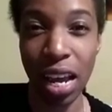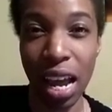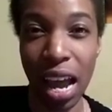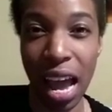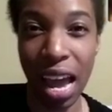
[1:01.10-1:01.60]

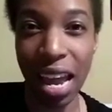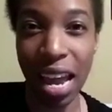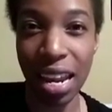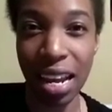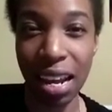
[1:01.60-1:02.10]

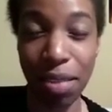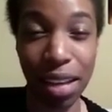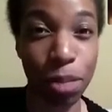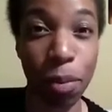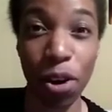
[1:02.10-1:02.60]
And
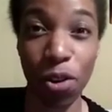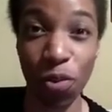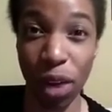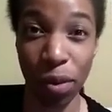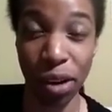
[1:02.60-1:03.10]
that's part of
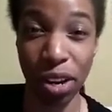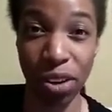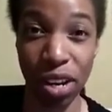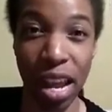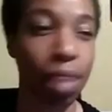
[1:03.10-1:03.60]
why we're here
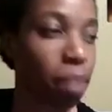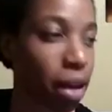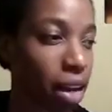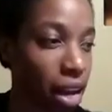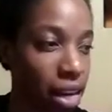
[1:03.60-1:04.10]
today.
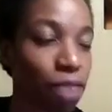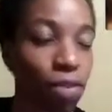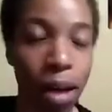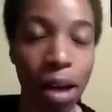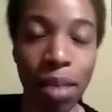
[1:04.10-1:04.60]
But enough
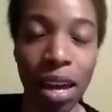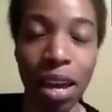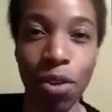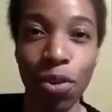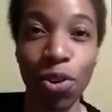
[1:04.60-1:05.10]
about me.
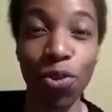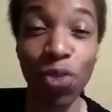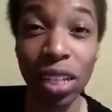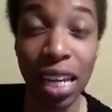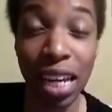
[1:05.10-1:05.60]
Who you're
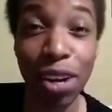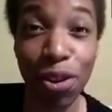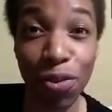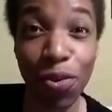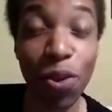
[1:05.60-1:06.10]
really
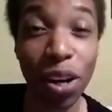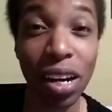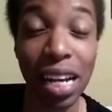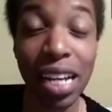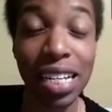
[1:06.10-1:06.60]
here for
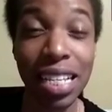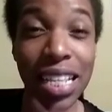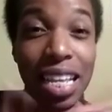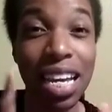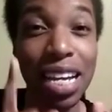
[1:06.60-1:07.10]
is
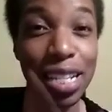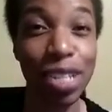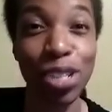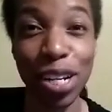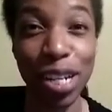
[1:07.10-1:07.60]
the
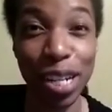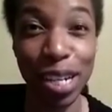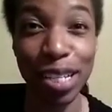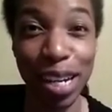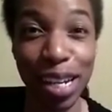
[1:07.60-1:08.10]
Tashena
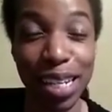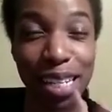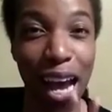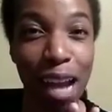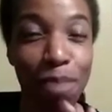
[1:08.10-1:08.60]
Gonzales.
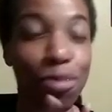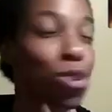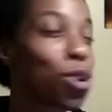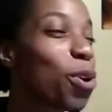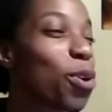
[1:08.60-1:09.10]
I'm
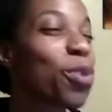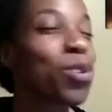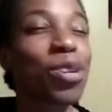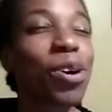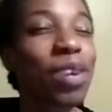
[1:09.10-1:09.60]
so,
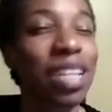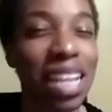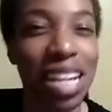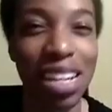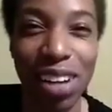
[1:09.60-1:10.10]
so
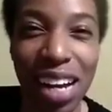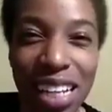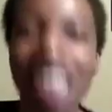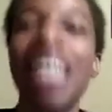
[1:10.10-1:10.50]
excited, you guys.